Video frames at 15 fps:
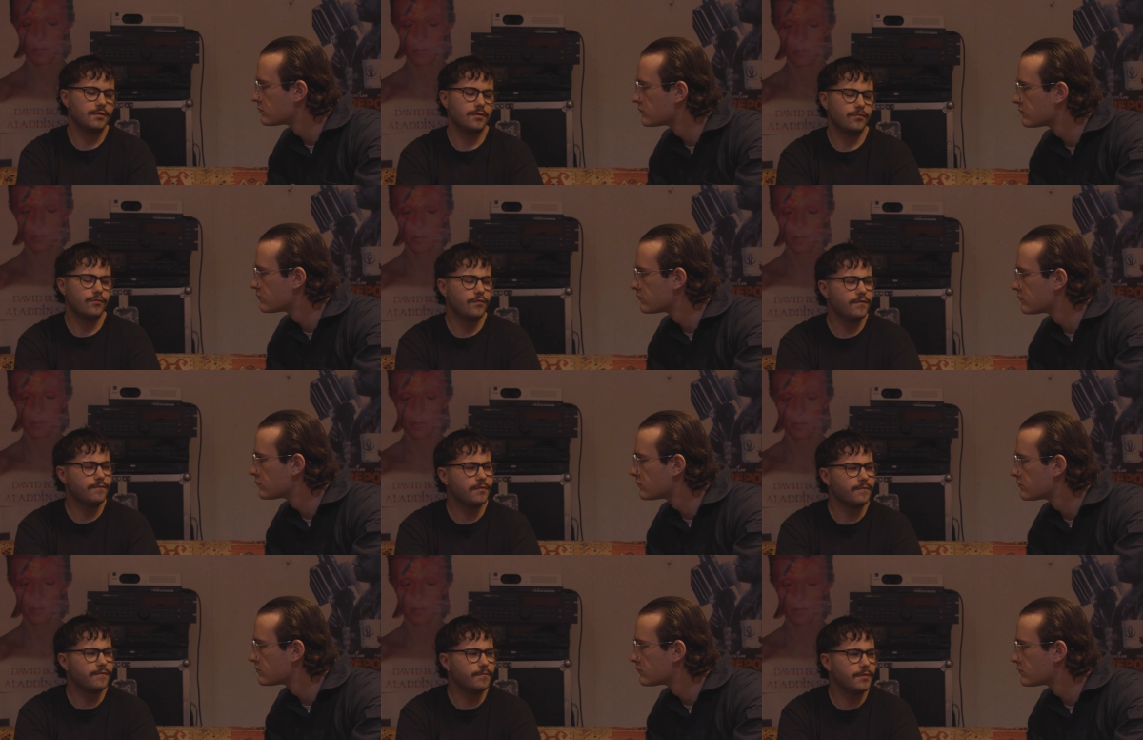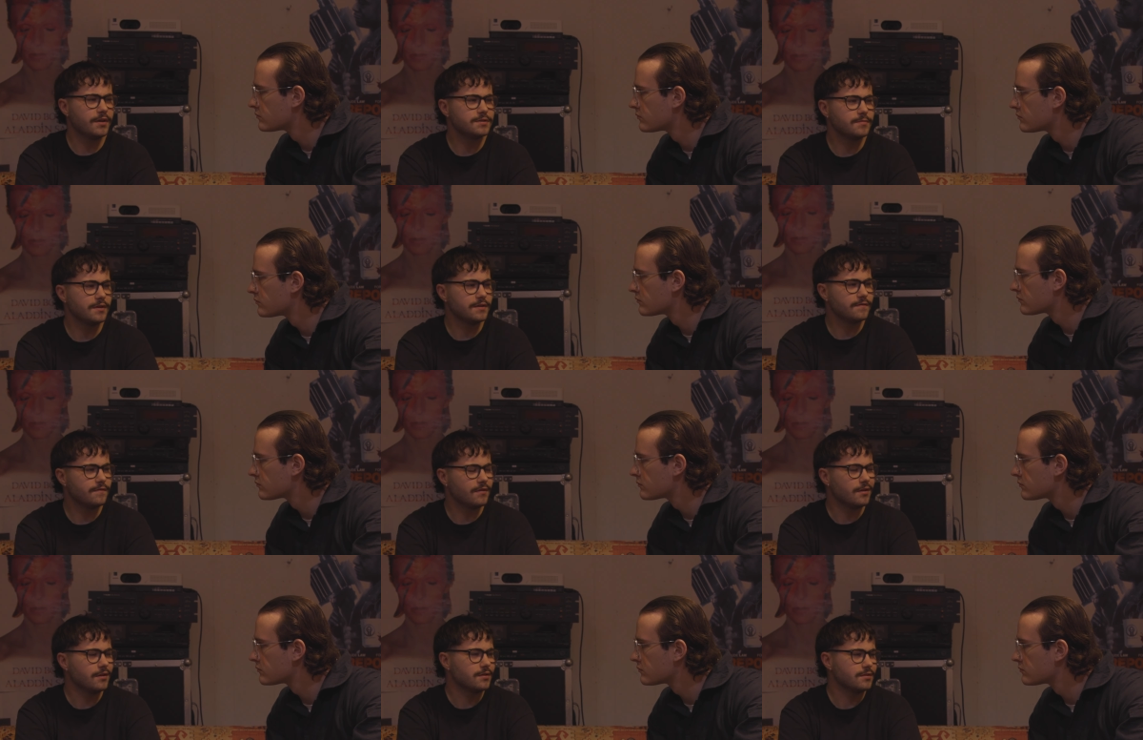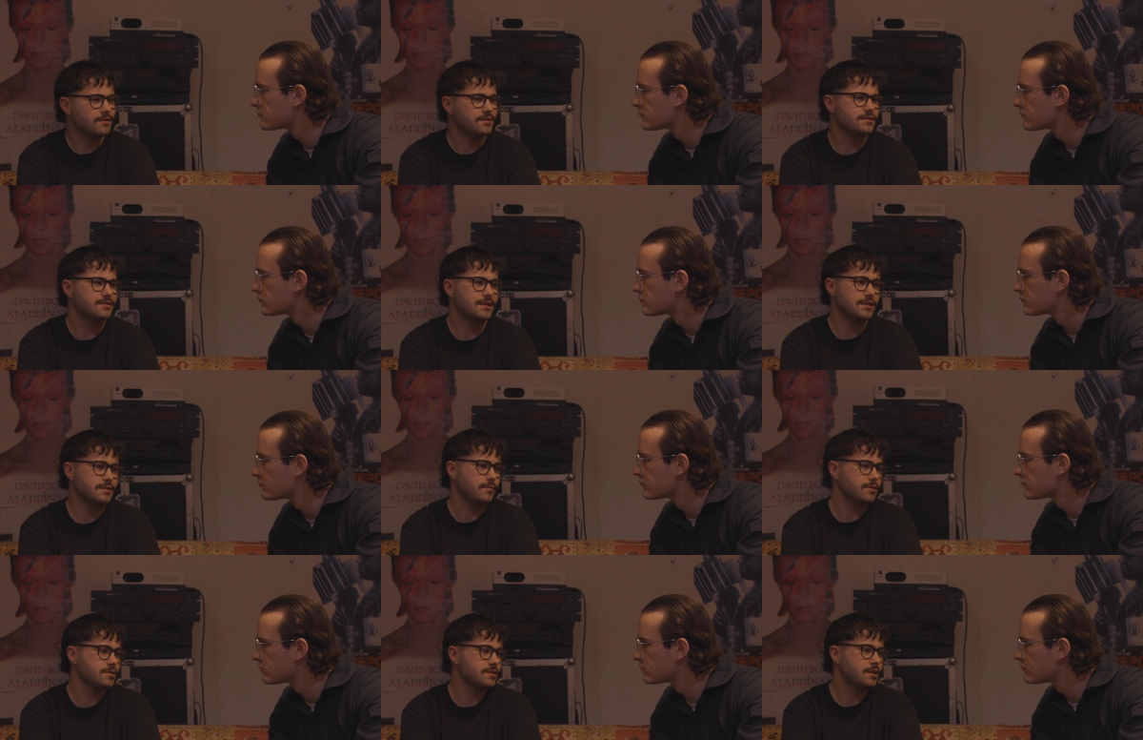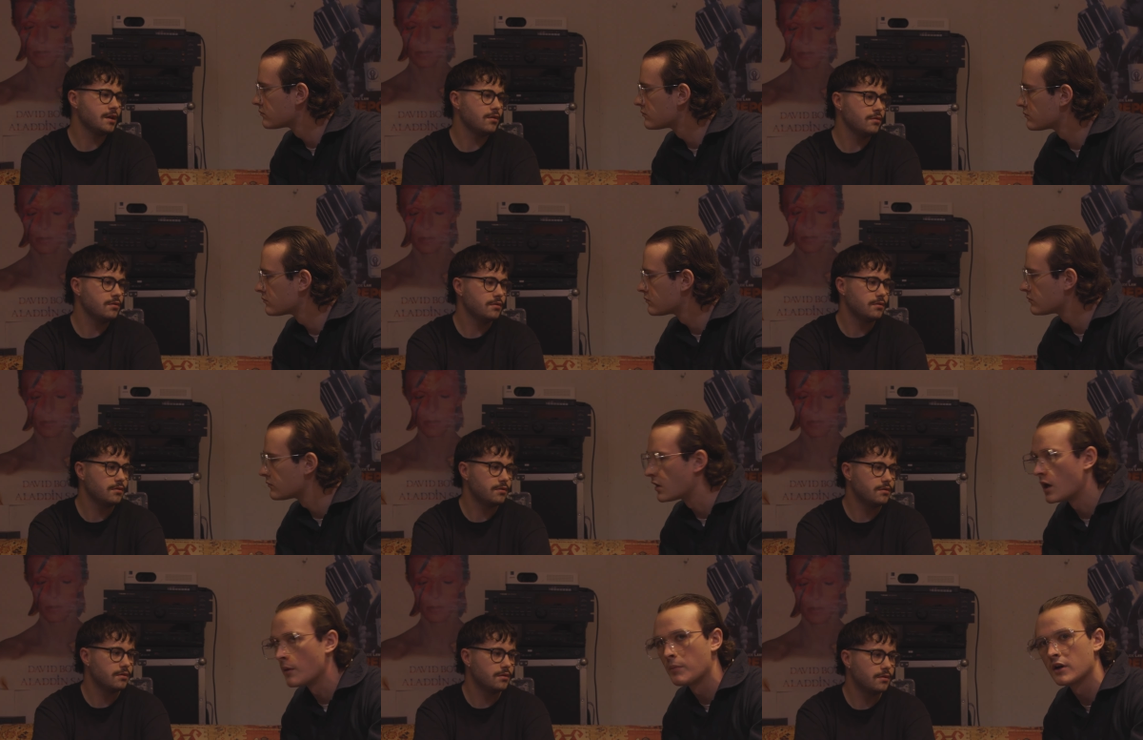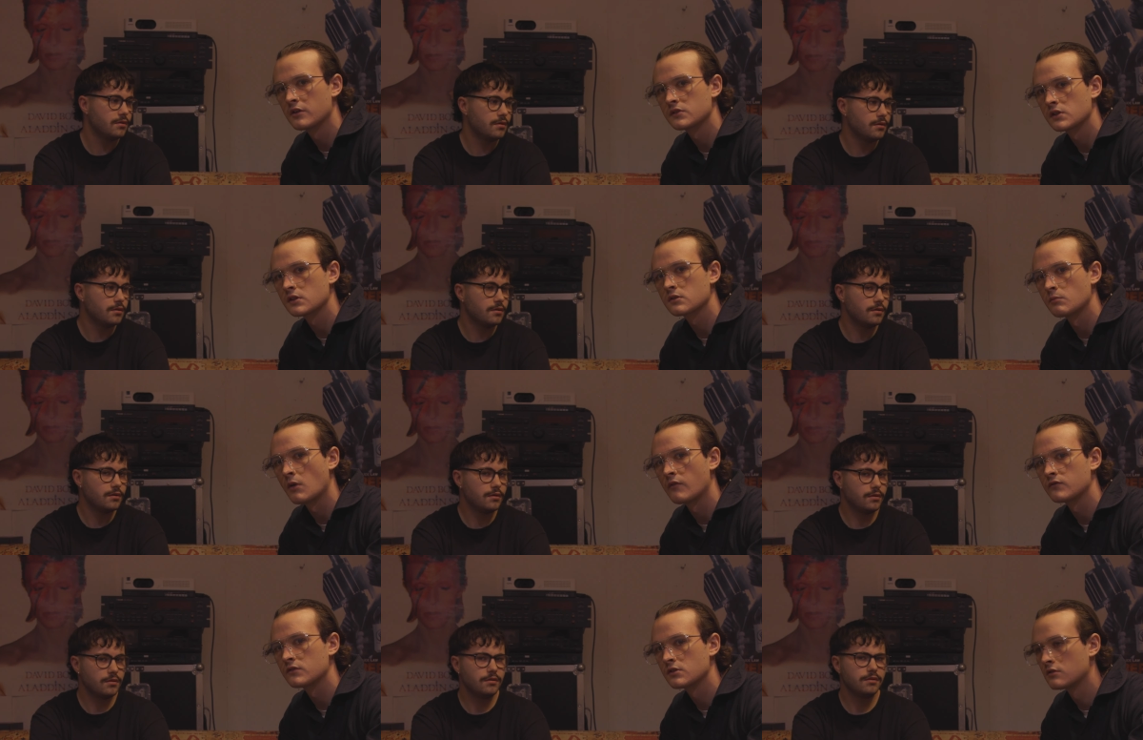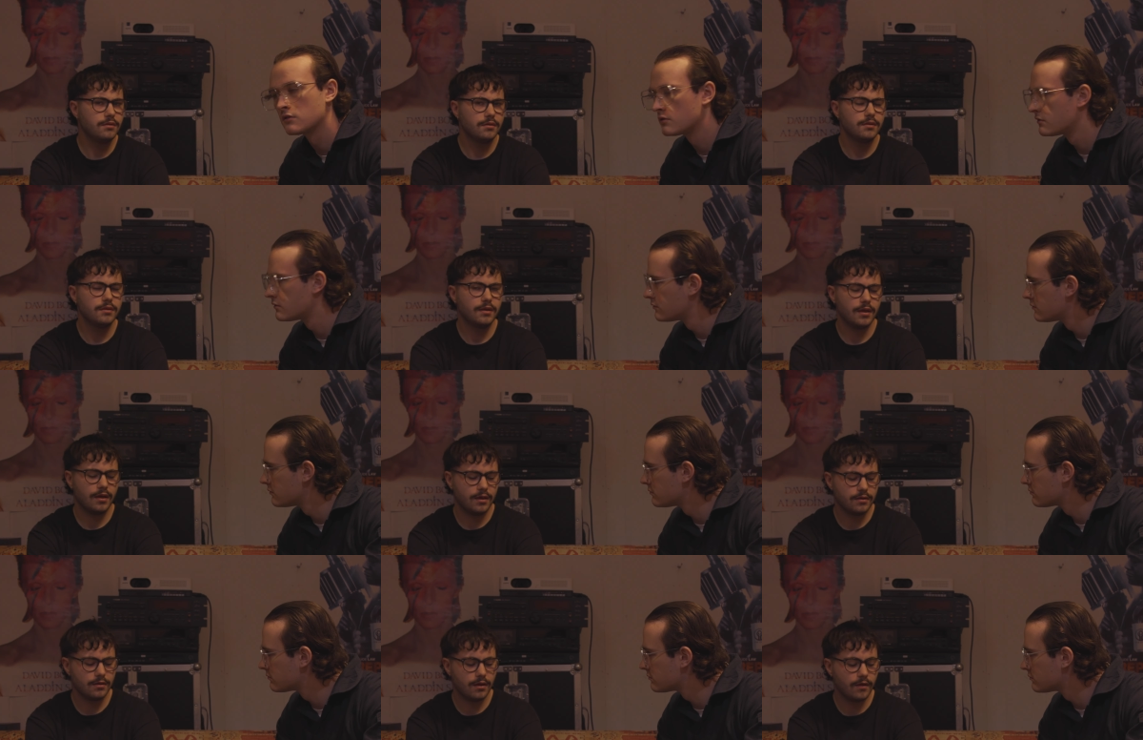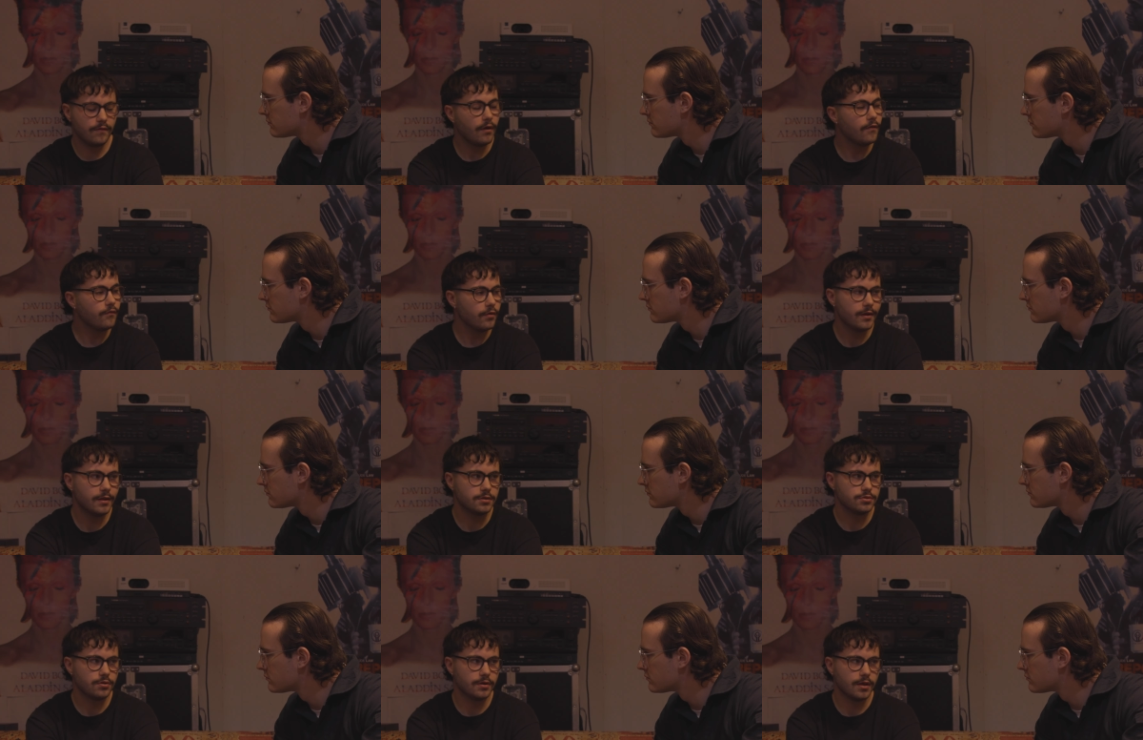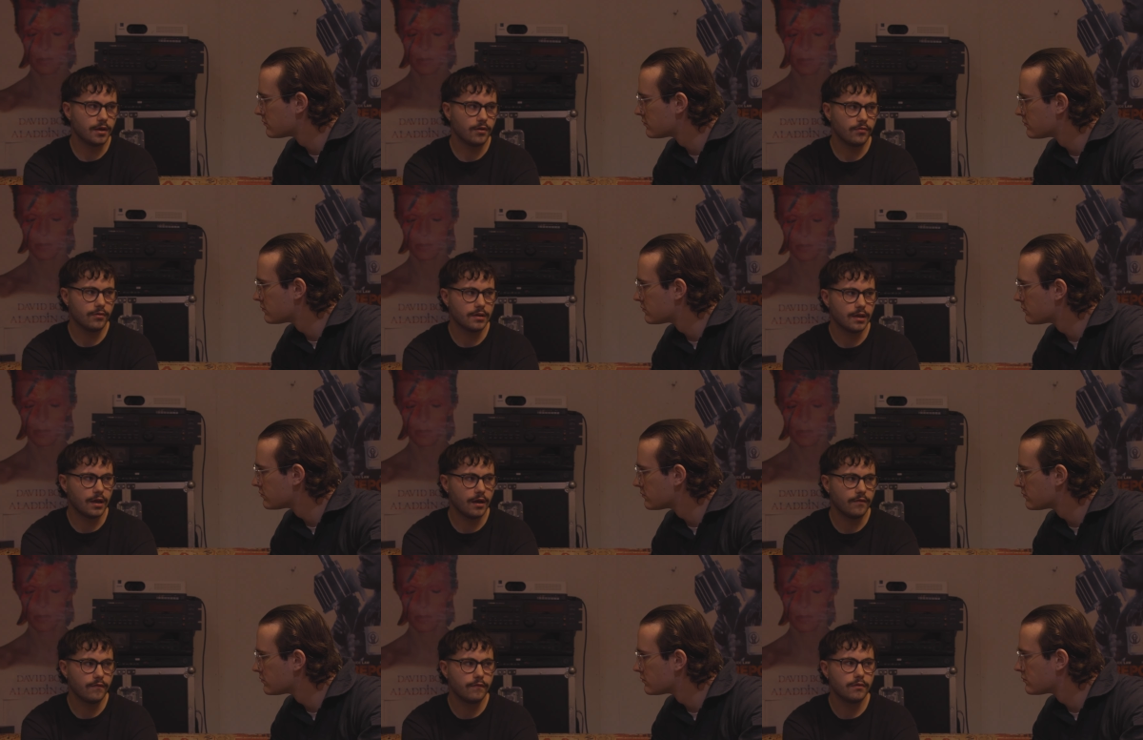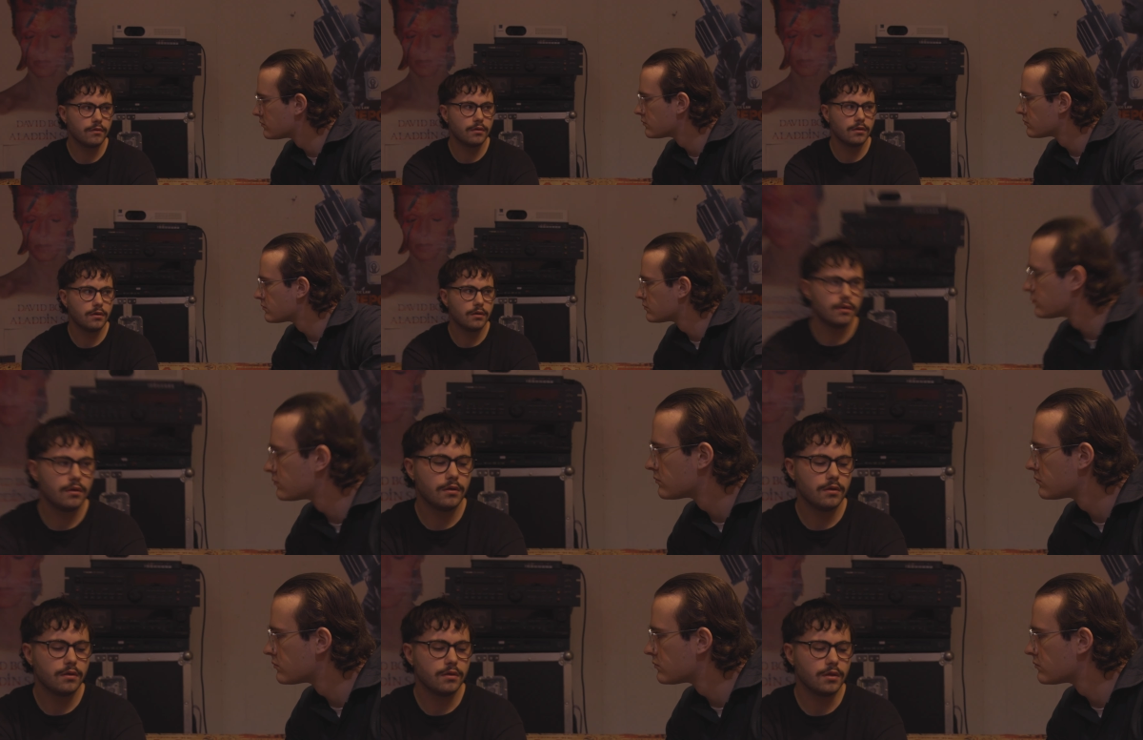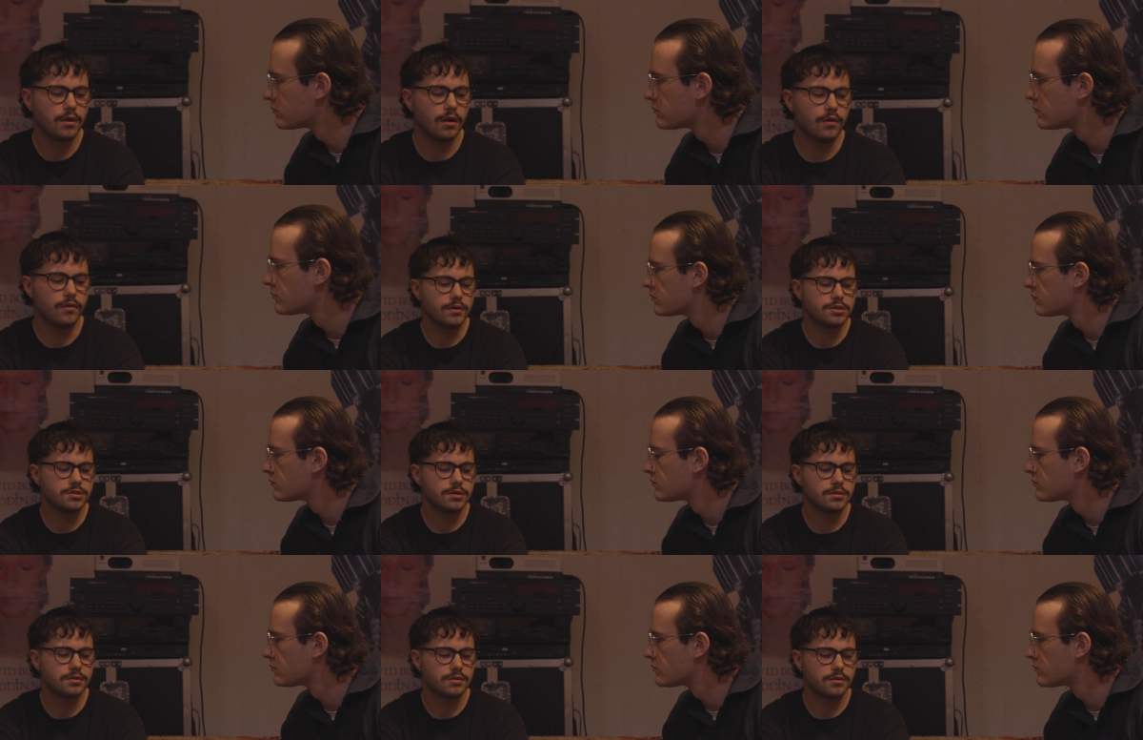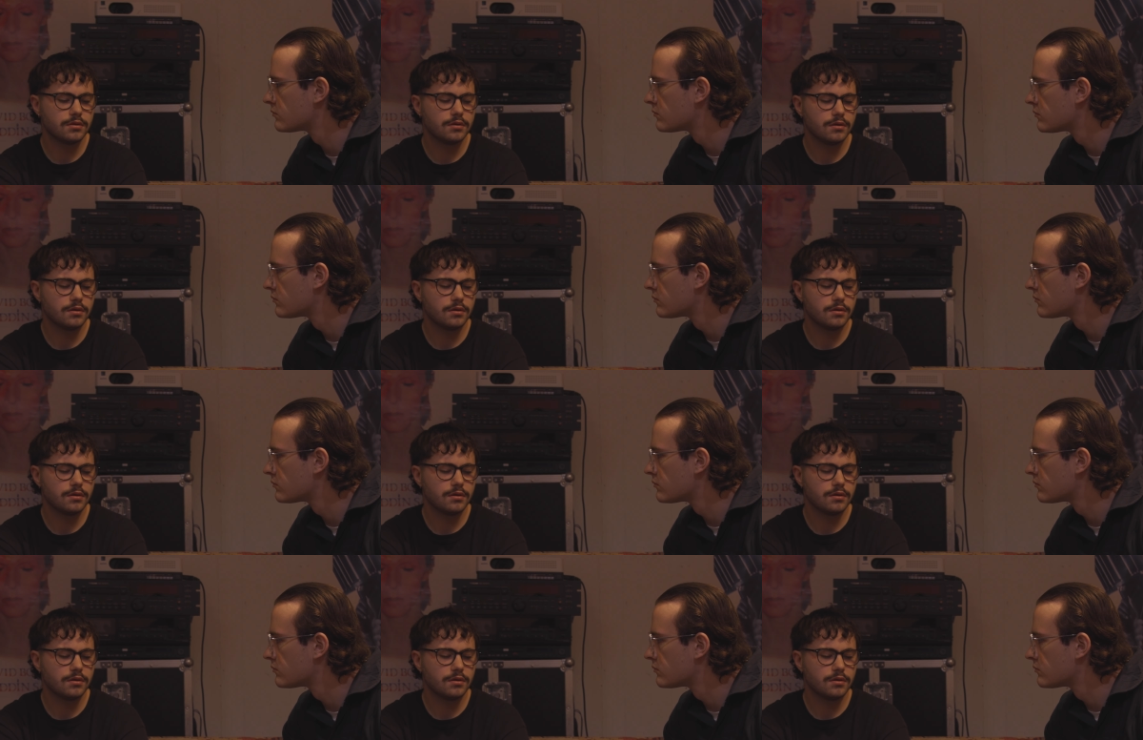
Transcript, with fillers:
Speaker 1: like we've been best mates for like six months now. Yeah, about six months. Yeah, I've really enjoyed it. I really have. You know, it's just,